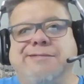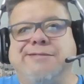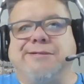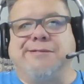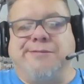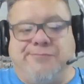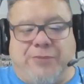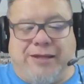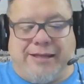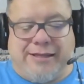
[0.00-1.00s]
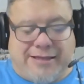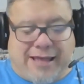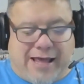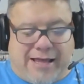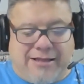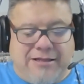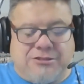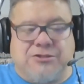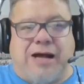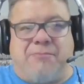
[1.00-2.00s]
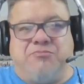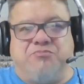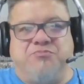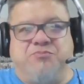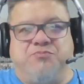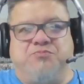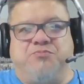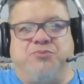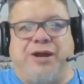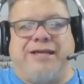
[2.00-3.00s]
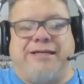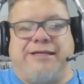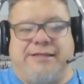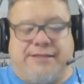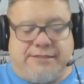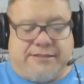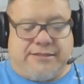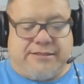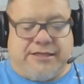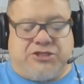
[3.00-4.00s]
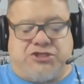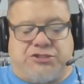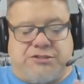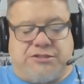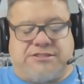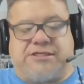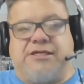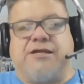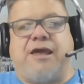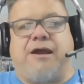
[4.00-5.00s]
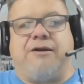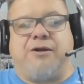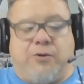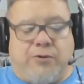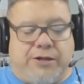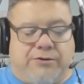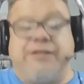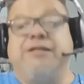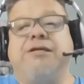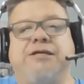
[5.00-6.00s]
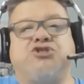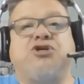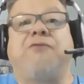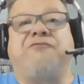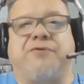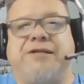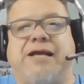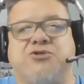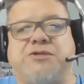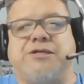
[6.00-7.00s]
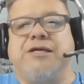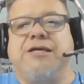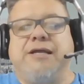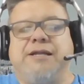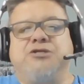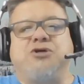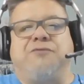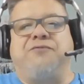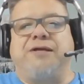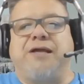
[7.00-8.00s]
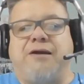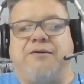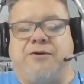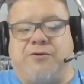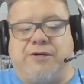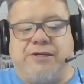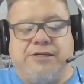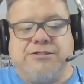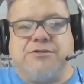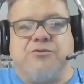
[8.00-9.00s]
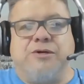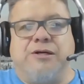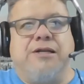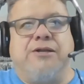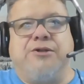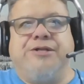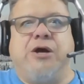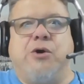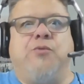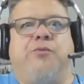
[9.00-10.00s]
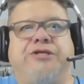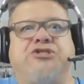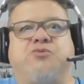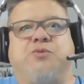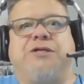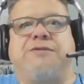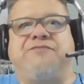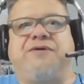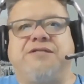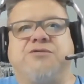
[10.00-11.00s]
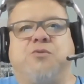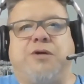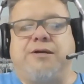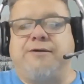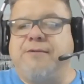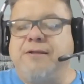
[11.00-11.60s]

So yeah, so I'm breaking it in each sin category, or in each offering, actually, in each offering category, so we'll know which one fits where.